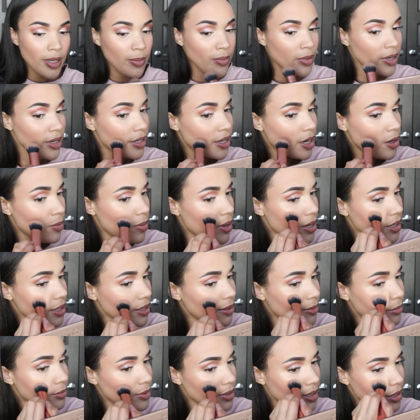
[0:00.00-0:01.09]
I'm gonna go
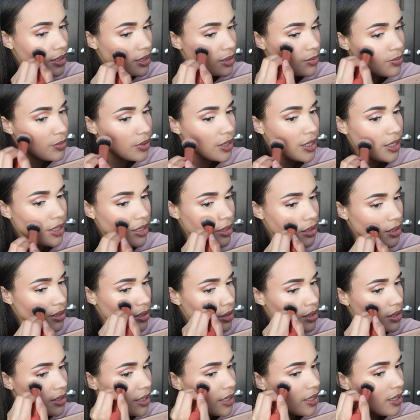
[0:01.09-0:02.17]
back in with this brush
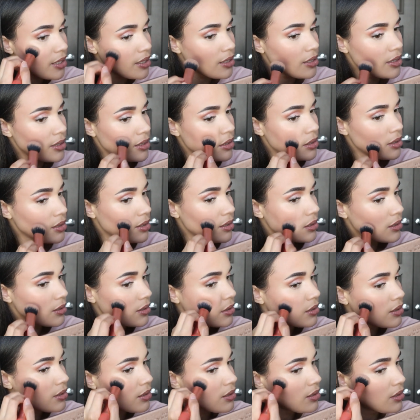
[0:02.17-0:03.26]
just to kind
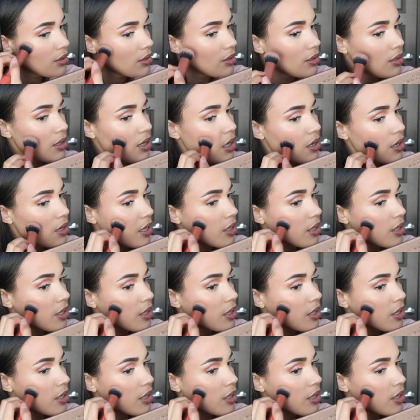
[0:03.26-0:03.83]
of,